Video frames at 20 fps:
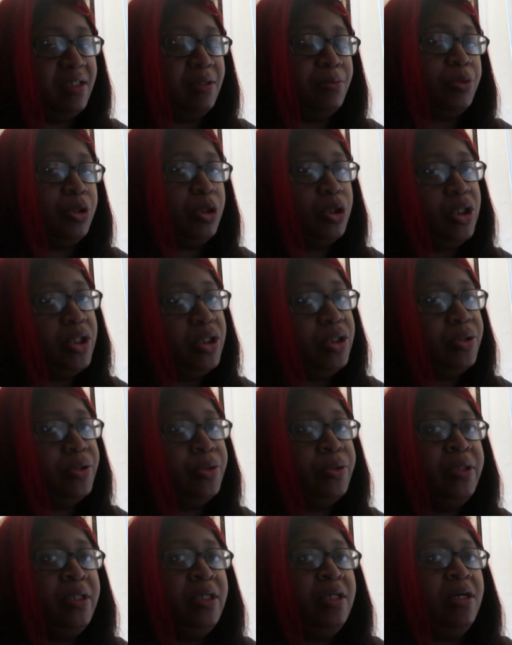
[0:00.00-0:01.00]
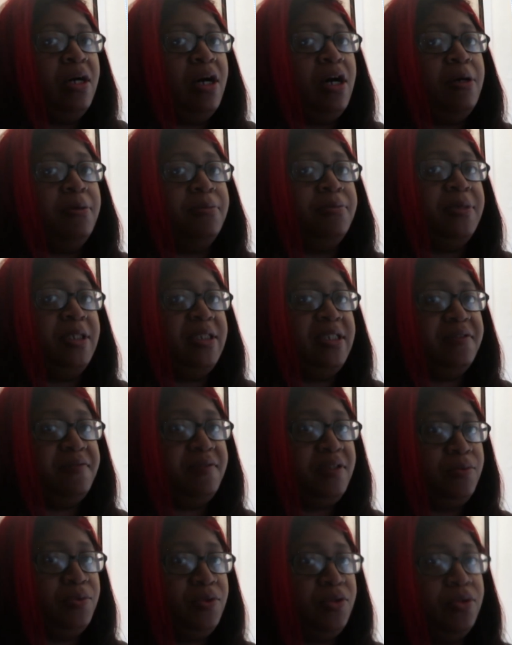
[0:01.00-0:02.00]
down below. I
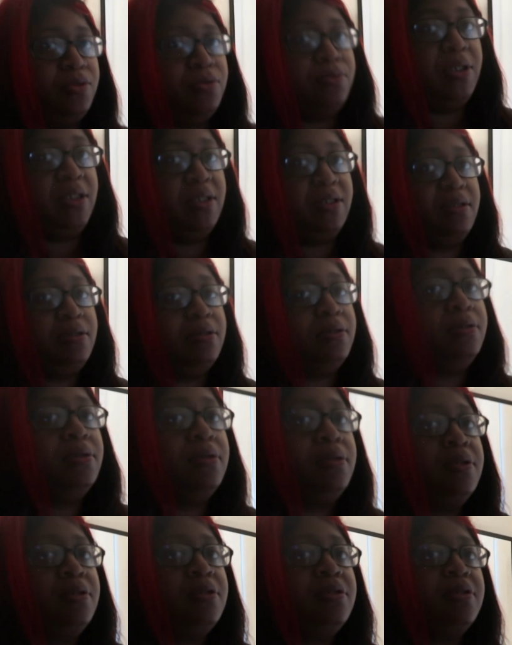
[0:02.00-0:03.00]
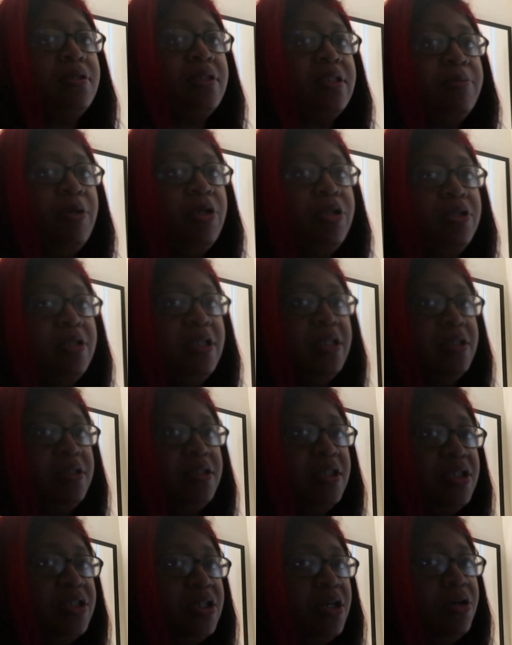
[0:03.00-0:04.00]
definitely will do like a small like
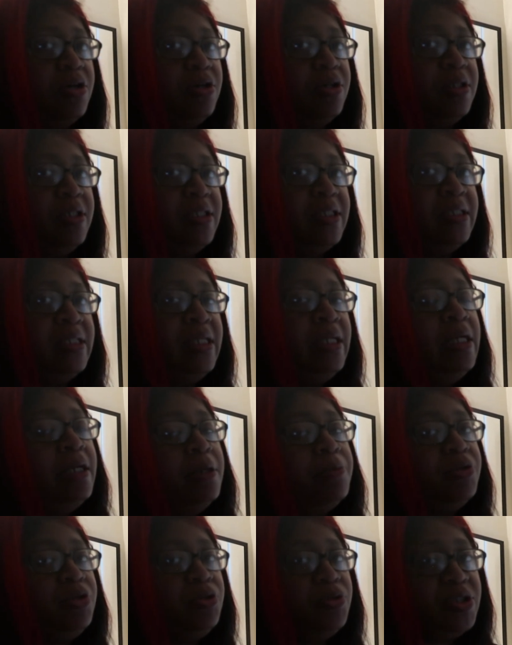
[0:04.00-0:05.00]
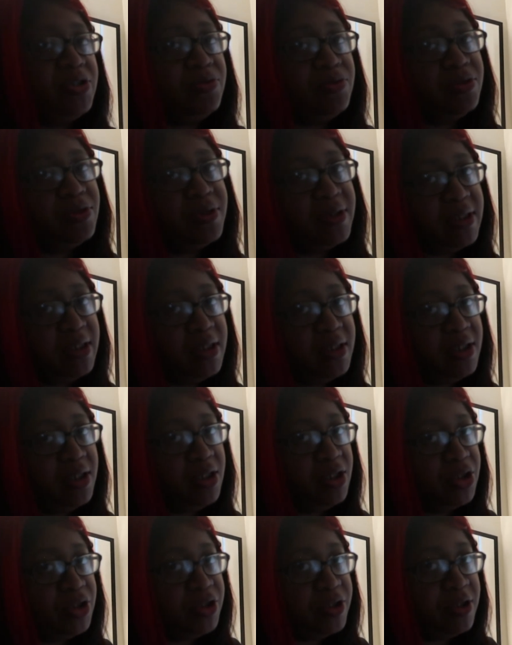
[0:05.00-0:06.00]
TikTok on it, but you guys will also see it
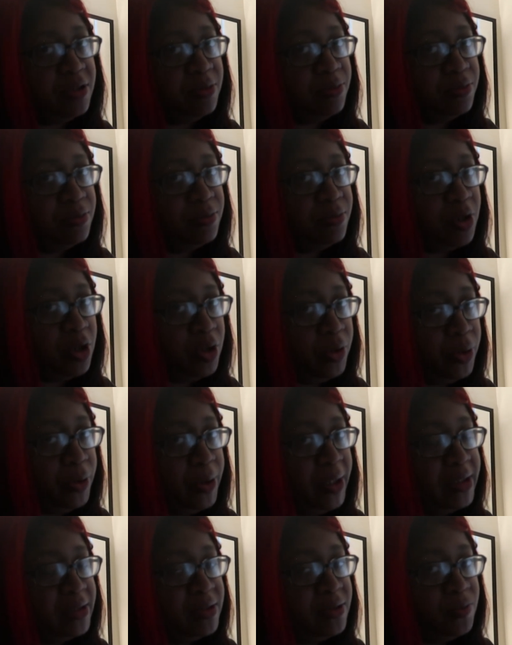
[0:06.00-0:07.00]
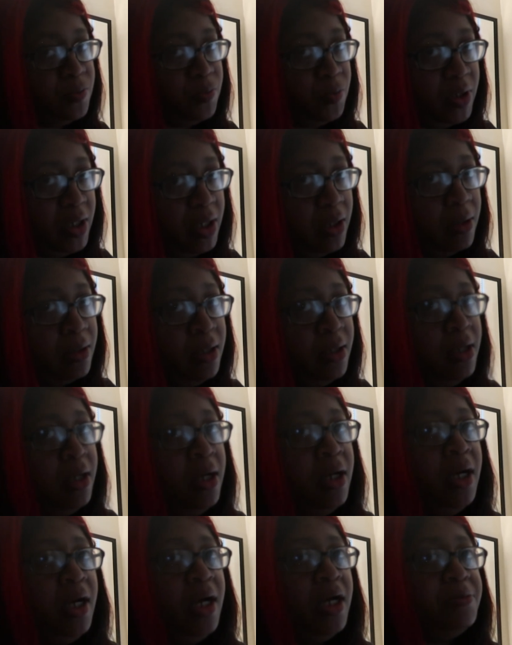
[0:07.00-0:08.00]
here tomorrow as well.
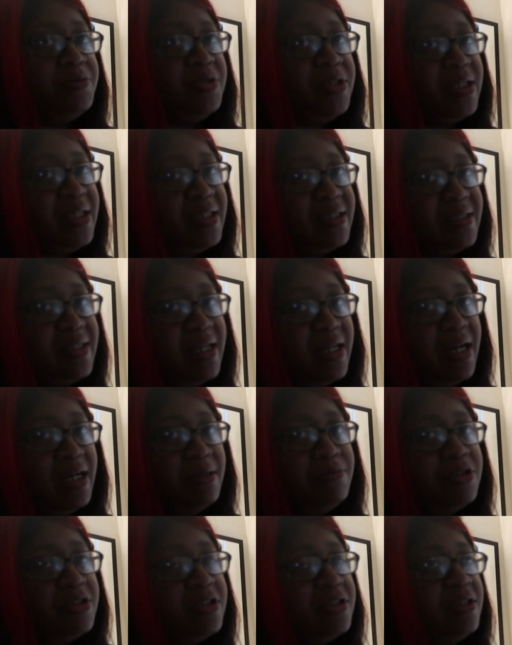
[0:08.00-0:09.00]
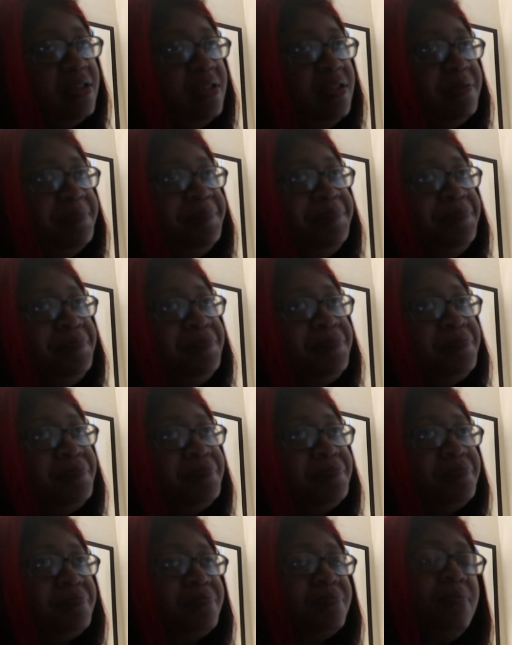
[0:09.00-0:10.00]
Just like I said, I'm just gonna
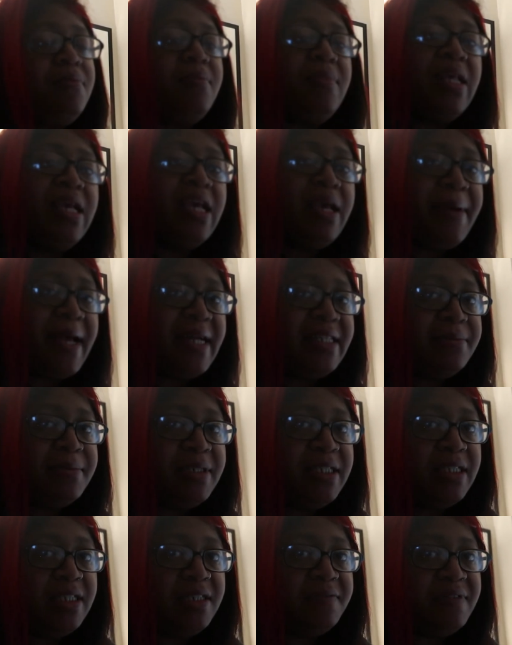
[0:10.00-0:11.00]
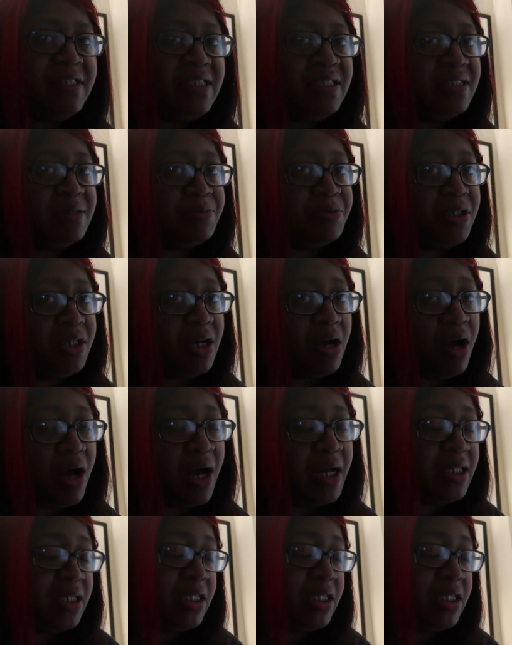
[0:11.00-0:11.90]
get back to my evening. It's pretty hot